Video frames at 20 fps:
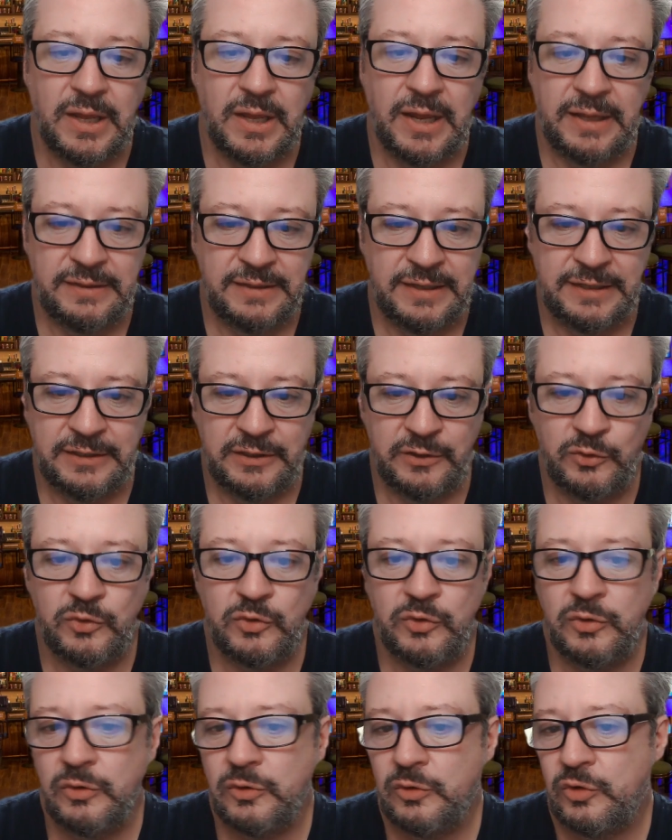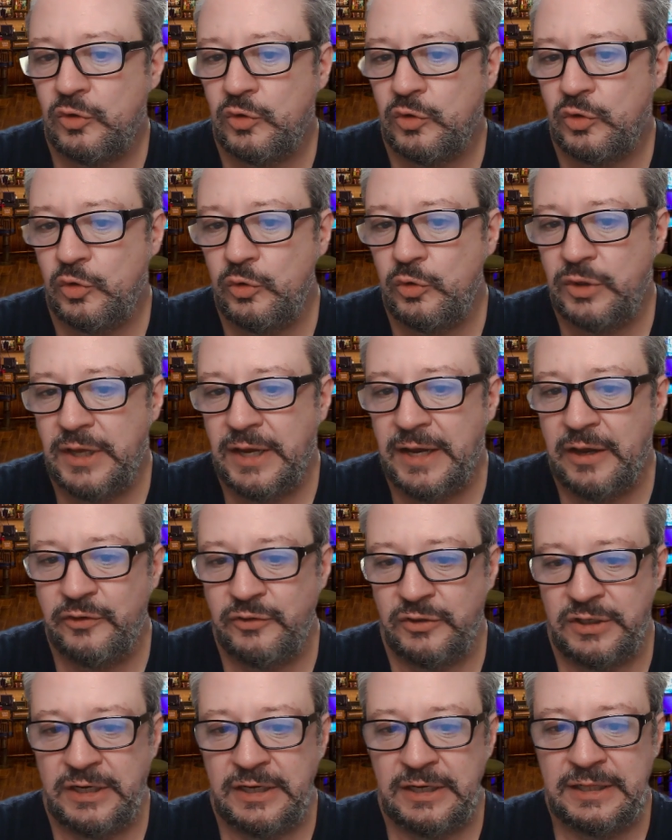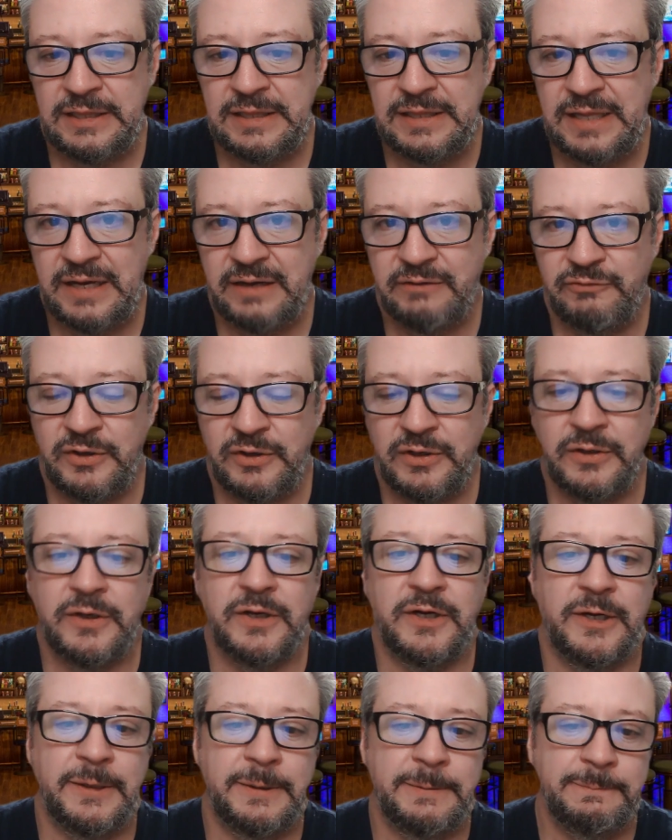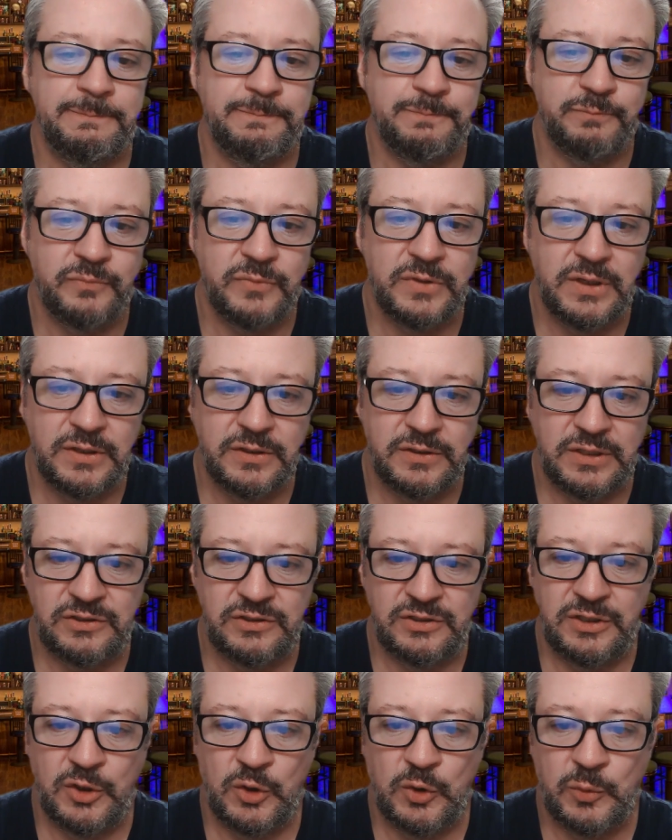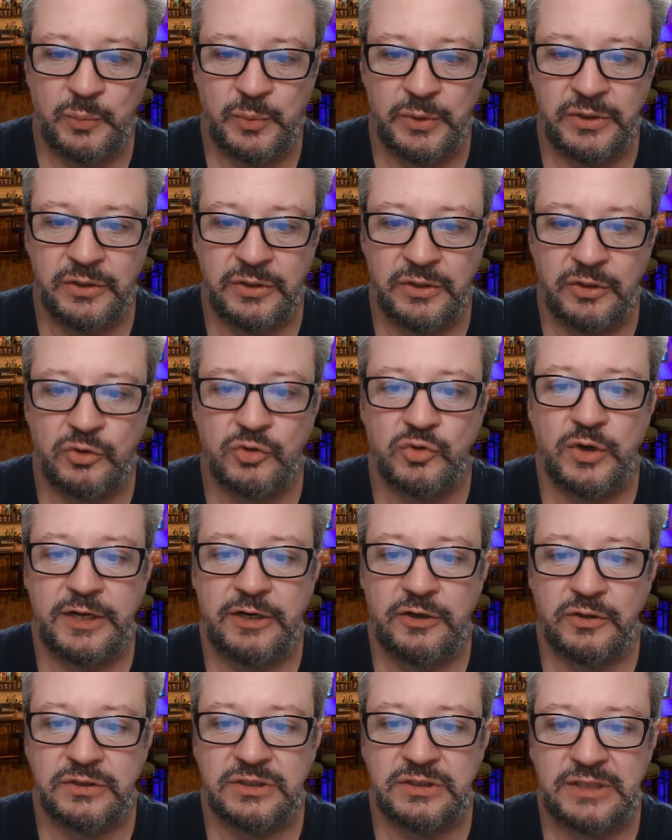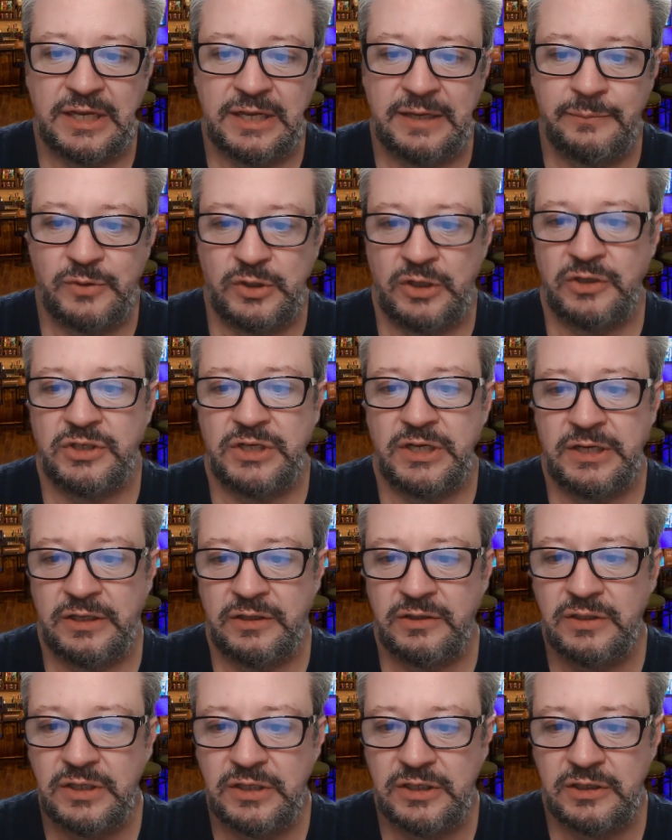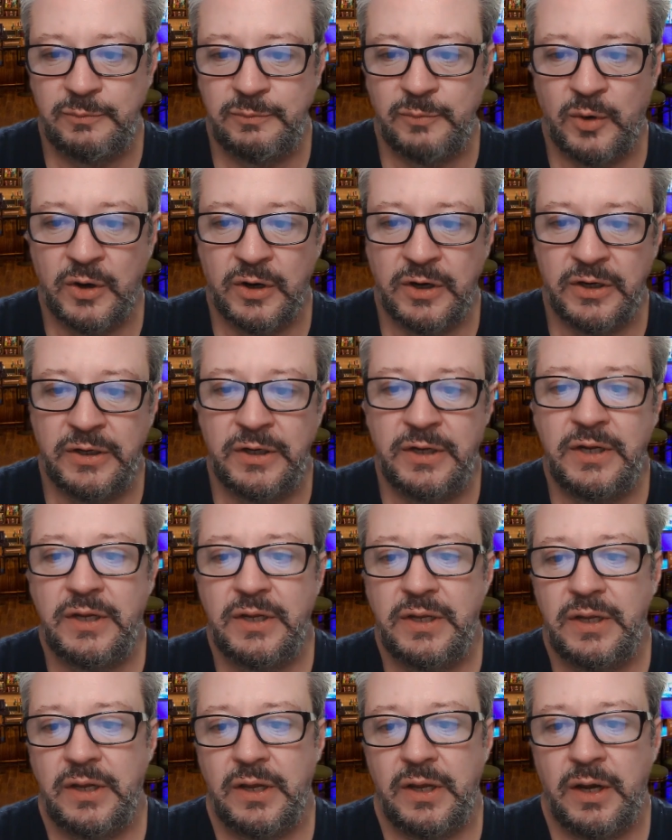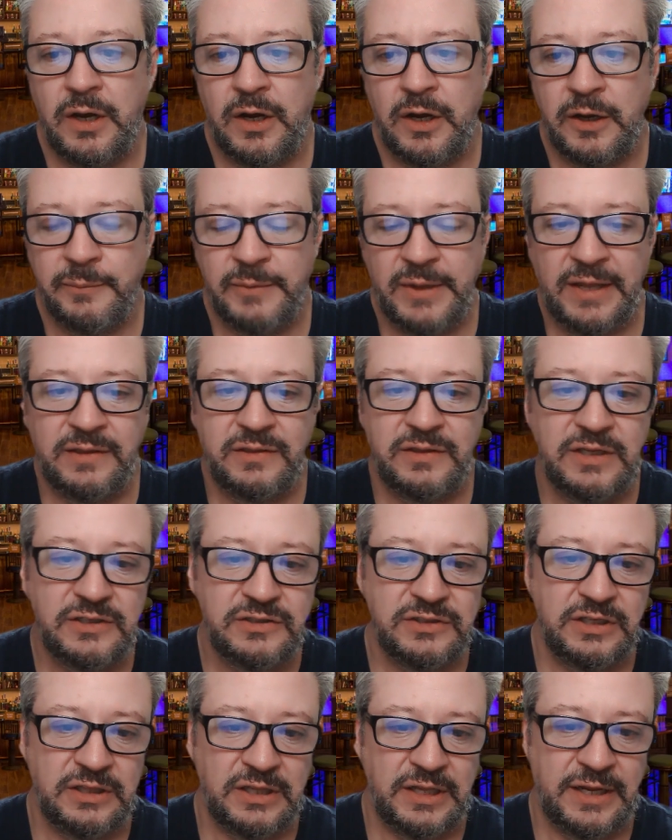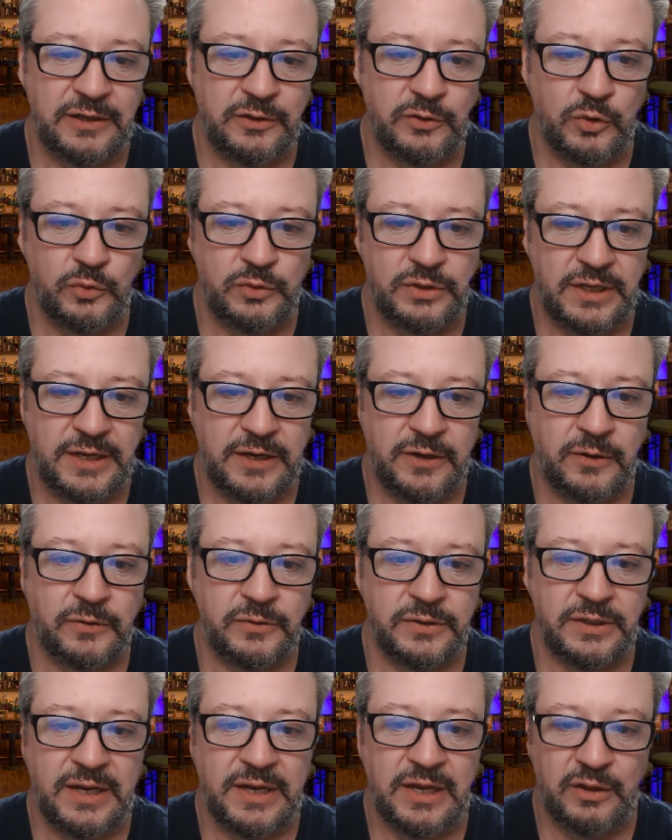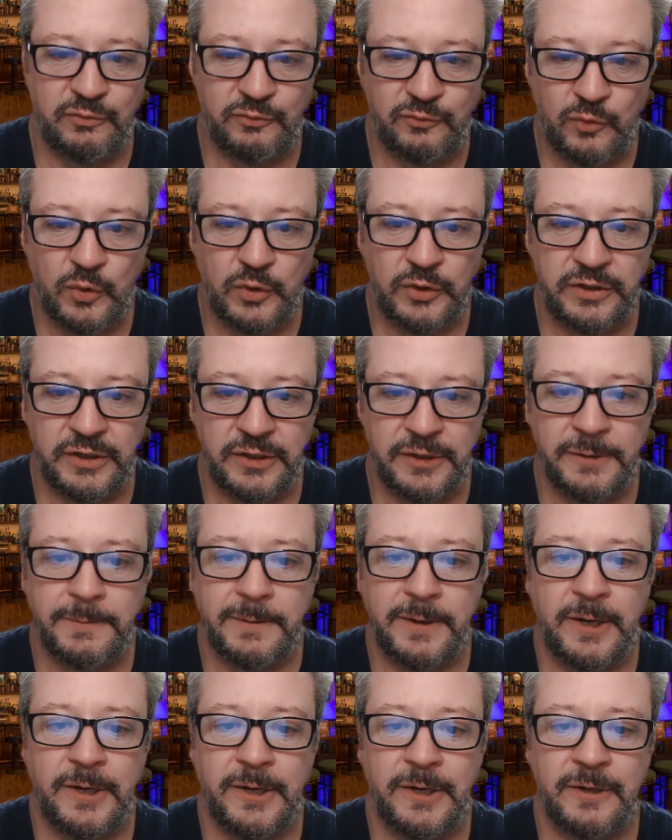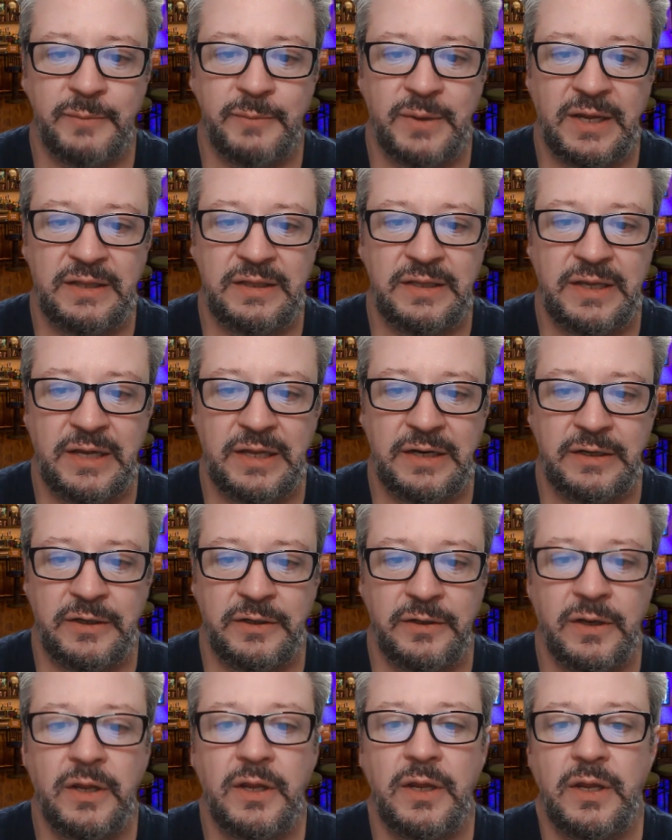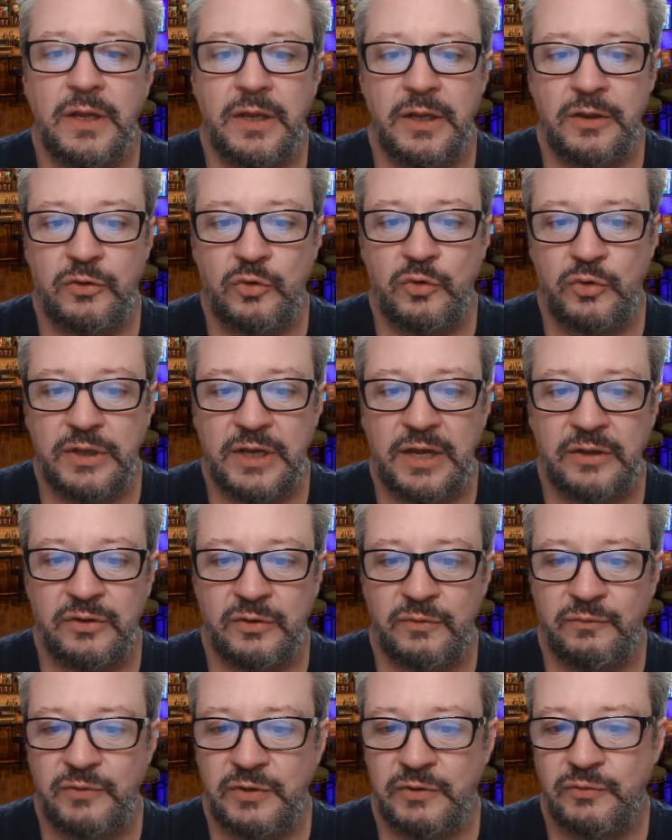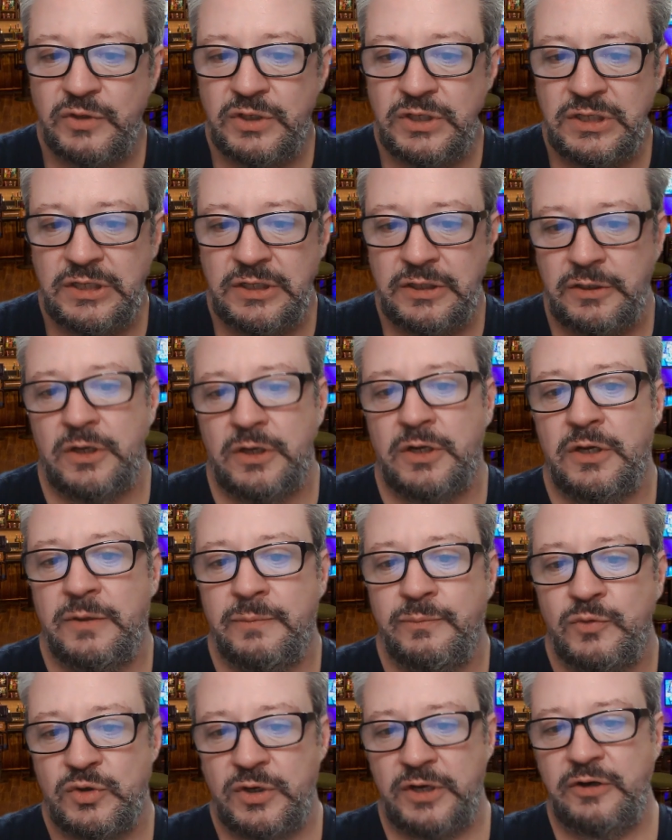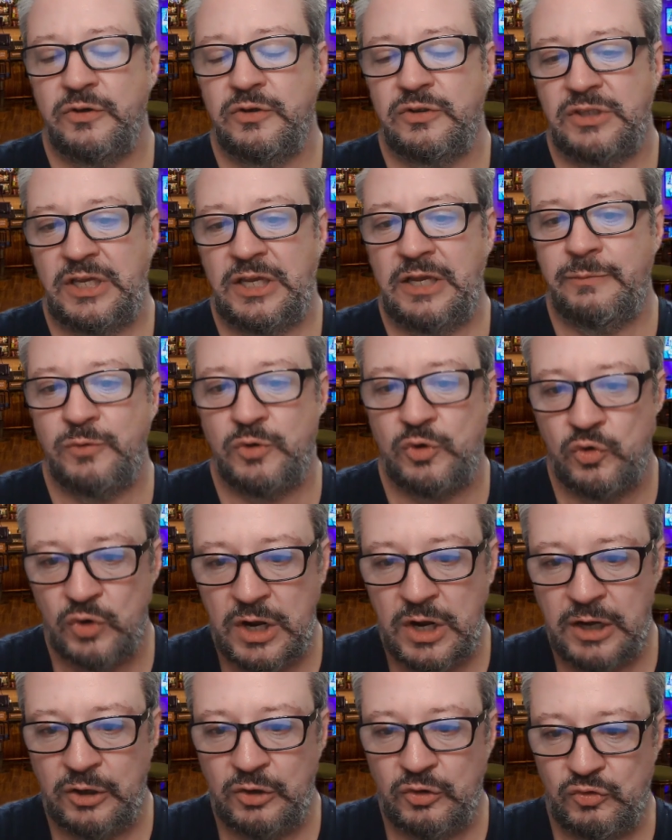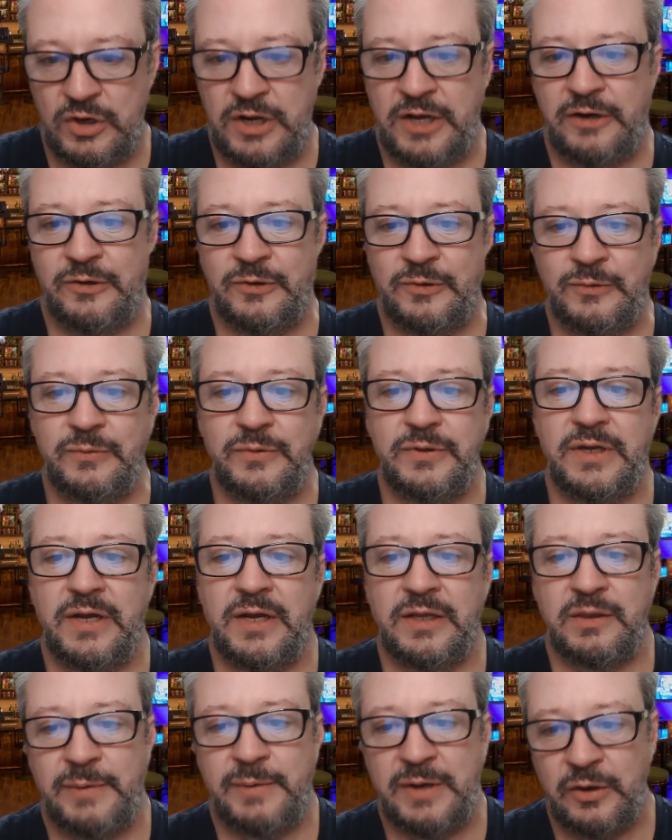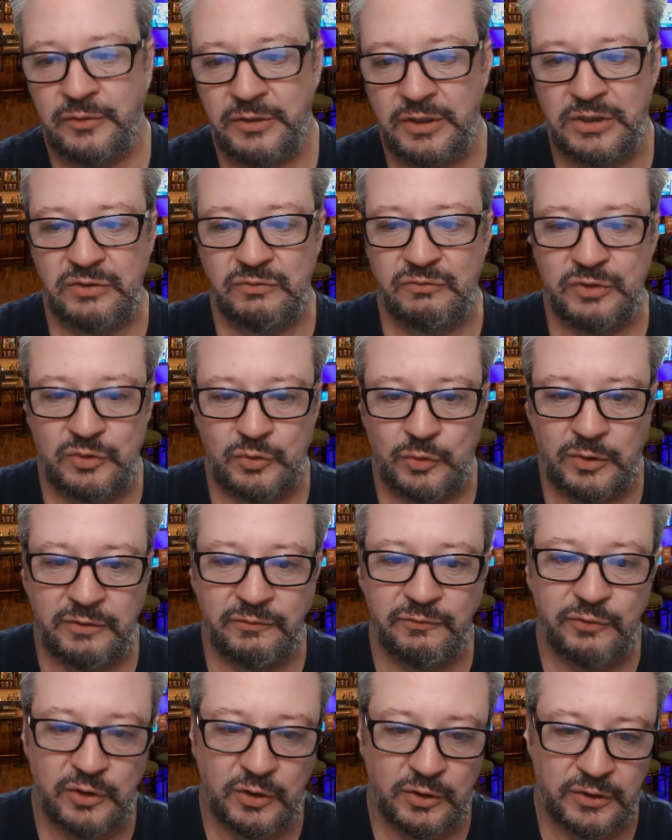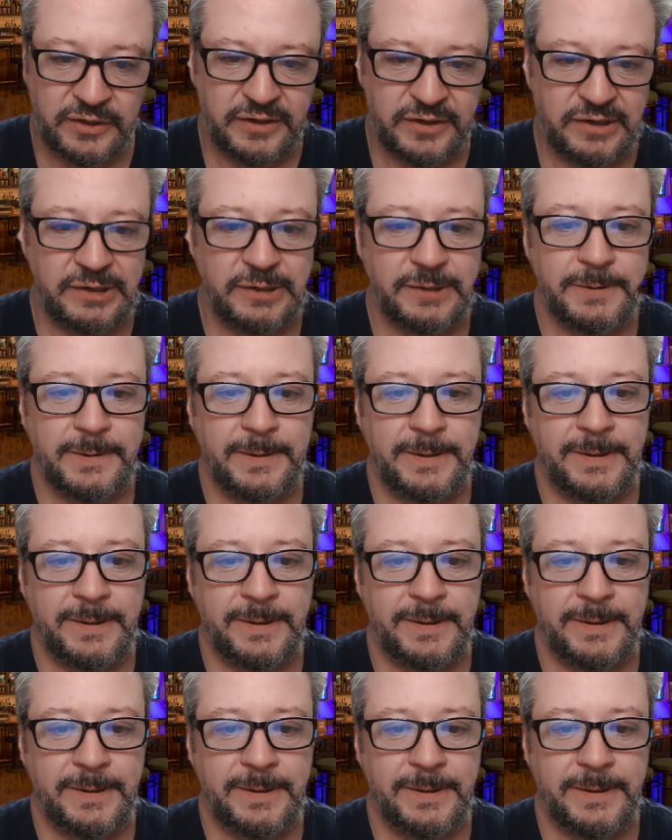And then in 2011, Disney opened Trader Sam's Enchanted Tiki Bar at Disneyland Hotel in California, and then in 2015, Trader Sam's Grog Grotto at the Polynesian Resort in Florida.